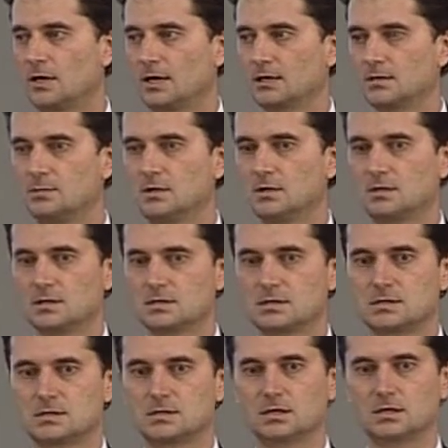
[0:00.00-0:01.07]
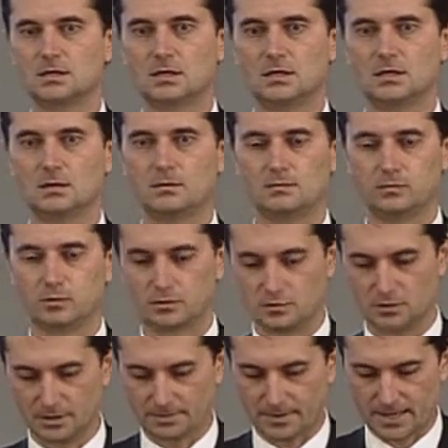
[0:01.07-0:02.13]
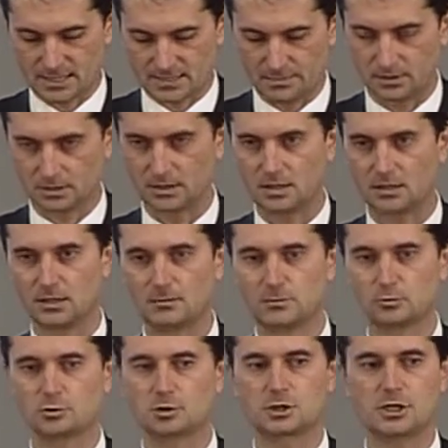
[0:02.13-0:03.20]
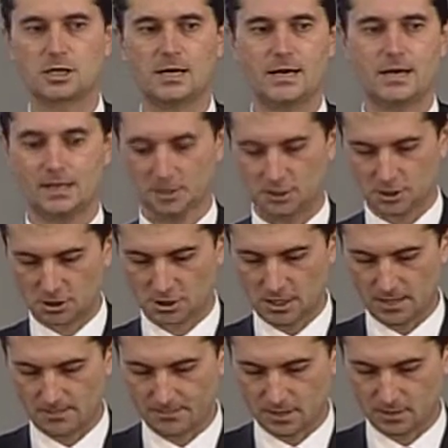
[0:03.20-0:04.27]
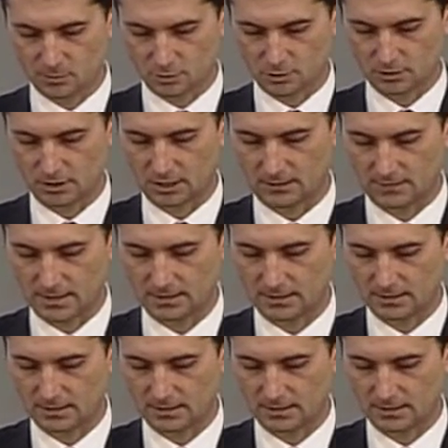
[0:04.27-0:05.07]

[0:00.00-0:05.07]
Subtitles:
and the Vesna operation is also of importance.